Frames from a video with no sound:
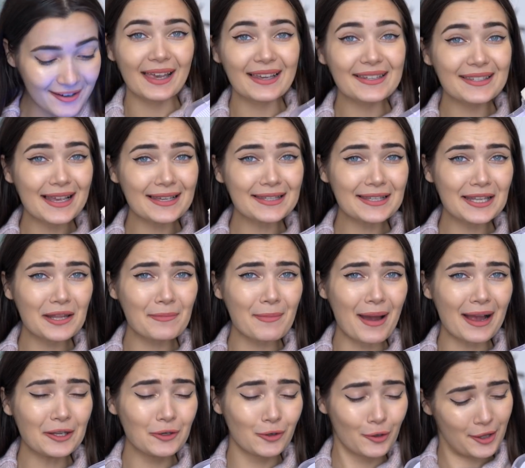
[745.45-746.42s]
It says in the
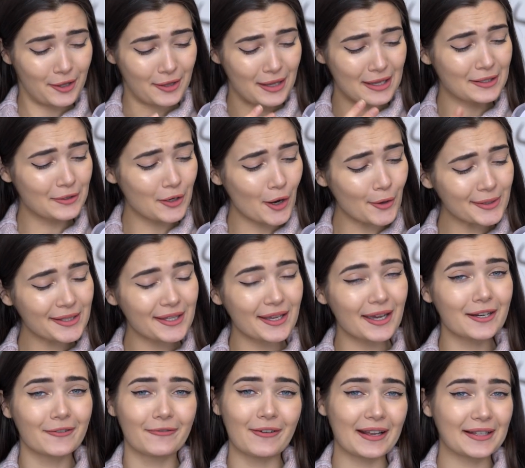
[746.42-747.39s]
manual that there's no
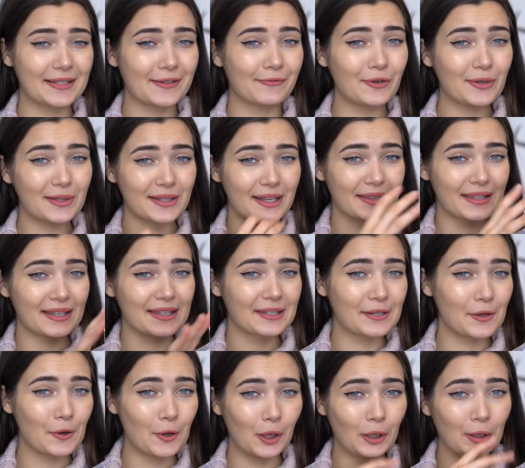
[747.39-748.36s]
side effects of using this
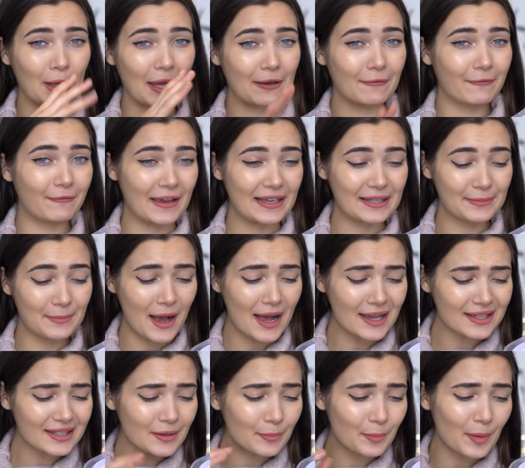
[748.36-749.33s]
little like face
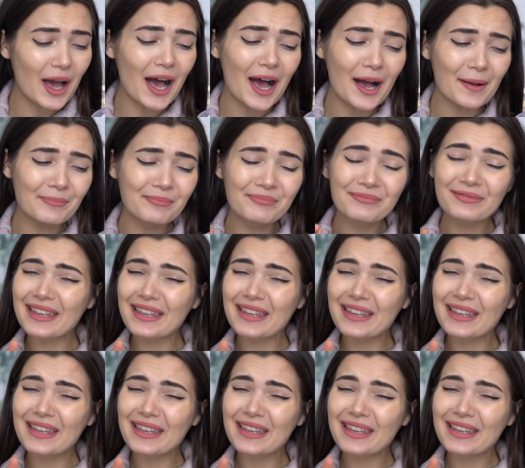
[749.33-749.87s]
mask, but